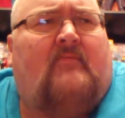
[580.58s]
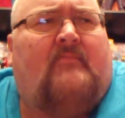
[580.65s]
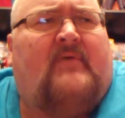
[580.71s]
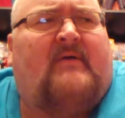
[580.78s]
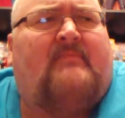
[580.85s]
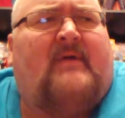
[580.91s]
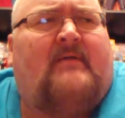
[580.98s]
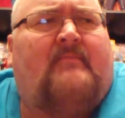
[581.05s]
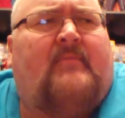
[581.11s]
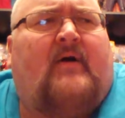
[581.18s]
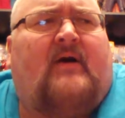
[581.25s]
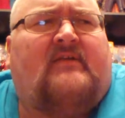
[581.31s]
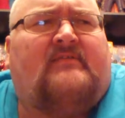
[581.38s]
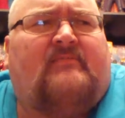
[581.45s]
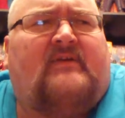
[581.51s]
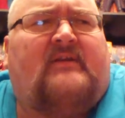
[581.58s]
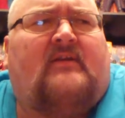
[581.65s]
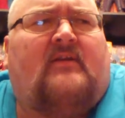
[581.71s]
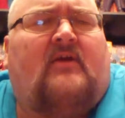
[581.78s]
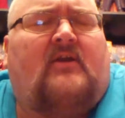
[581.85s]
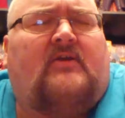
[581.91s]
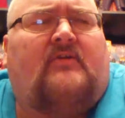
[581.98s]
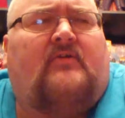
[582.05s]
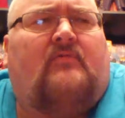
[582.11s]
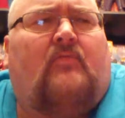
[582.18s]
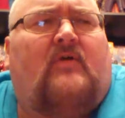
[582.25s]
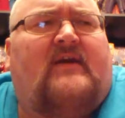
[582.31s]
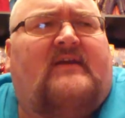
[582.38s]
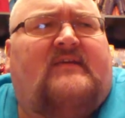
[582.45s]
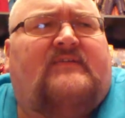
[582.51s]
But possibly in a lot of good
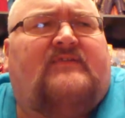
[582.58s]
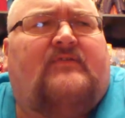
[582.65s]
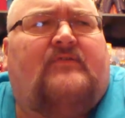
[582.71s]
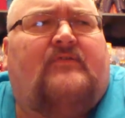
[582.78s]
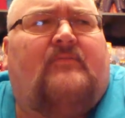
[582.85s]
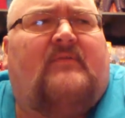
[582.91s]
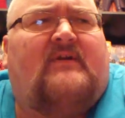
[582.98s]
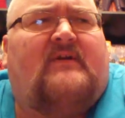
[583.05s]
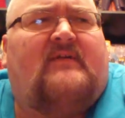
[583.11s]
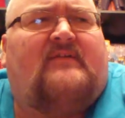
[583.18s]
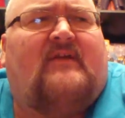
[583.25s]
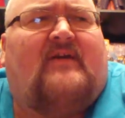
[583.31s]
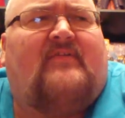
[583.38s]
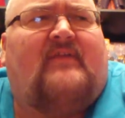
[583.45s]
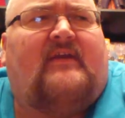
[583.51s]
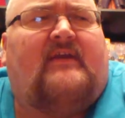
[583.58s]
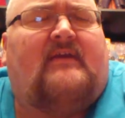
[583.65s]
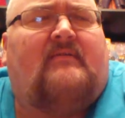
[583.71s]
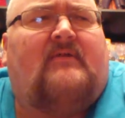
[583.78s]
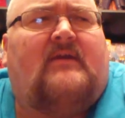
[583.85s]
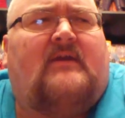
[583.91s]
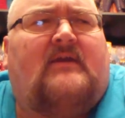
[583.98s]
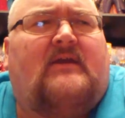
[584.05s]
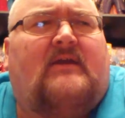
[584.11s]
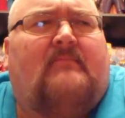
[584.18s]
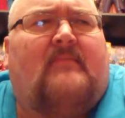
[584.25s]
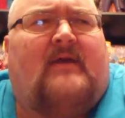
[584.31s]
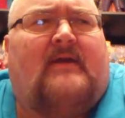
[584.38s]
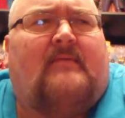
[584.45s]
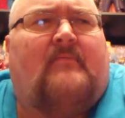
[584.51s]
ways too, because I think it
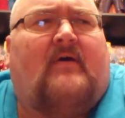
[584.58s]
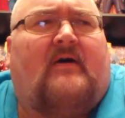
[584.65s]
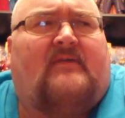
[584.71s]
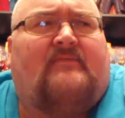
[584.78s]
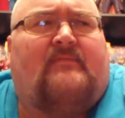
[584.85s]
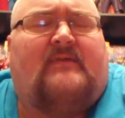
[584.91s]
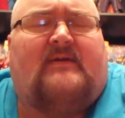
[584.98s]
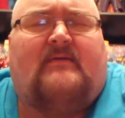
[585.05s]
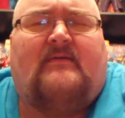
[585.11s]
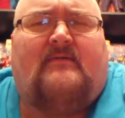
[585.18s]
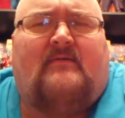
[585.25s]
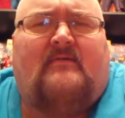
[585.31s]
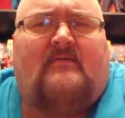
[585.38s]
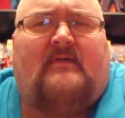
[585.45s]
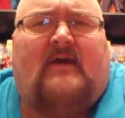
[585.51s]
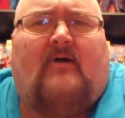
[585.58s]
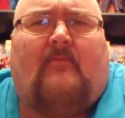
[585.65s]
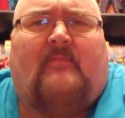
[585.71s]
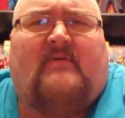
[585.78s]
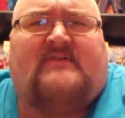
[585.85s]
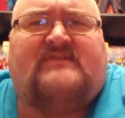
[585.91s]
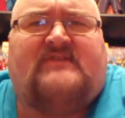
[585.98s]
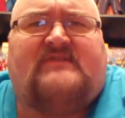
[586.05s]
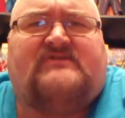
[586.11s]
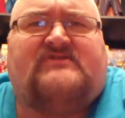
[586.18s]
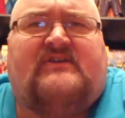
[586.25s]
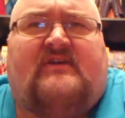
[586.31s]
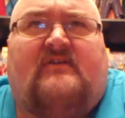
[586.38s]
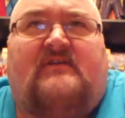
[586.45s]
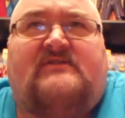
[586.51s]
may possibly help us to
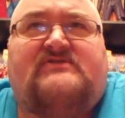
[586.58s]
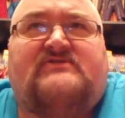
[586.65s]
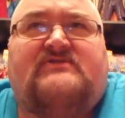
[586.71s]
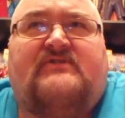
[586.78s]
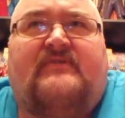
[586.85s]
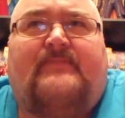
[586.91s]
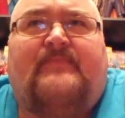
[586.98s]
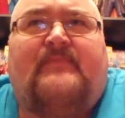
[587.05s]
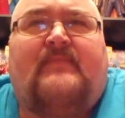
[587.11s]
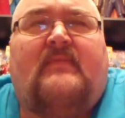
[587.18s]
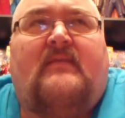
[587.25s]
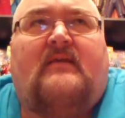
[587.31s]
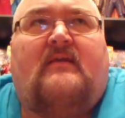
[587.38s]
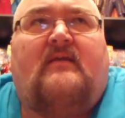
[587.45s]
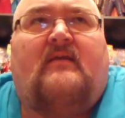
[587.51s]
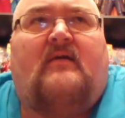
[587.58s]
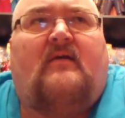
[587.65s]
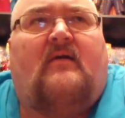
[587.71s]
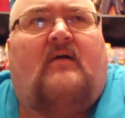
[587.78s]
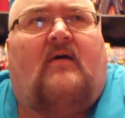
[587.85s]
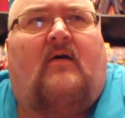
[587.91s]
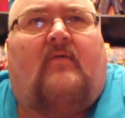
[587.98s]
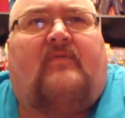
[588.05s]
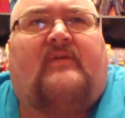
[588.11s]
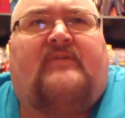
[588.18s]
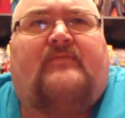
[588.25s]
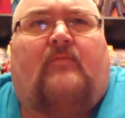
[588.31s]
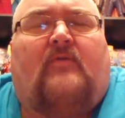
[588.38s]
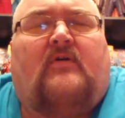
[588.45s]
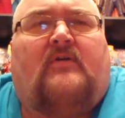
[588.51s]
cherish all
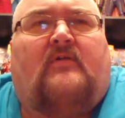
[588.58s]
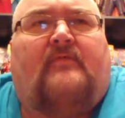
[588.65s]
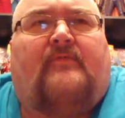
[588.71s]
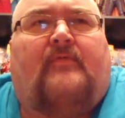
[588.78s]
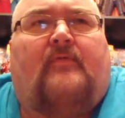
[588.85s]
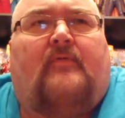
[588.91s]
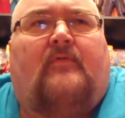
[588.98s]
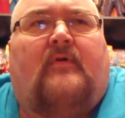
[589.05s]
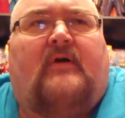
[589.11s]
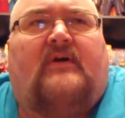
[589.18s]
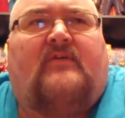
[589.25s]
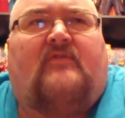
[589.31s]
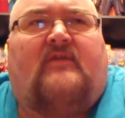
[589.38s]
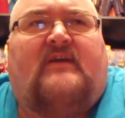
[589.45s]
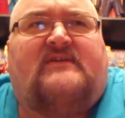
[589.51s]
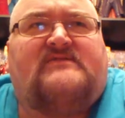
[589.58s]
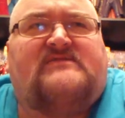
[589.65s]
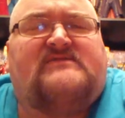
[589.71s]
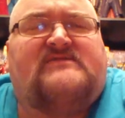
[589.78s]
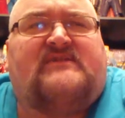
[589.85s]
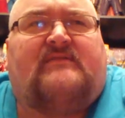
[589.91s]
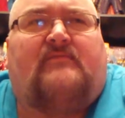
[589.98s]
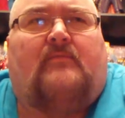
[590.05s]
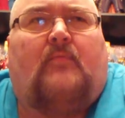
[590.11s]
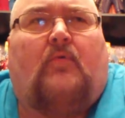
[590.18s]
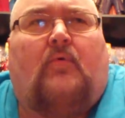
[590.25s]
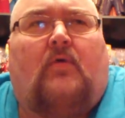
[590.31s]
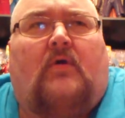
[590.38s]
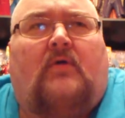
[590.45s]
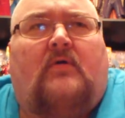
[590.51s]
these wonderful uh, creations even
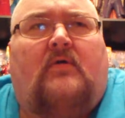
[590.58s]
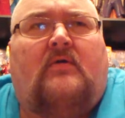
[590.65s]
more.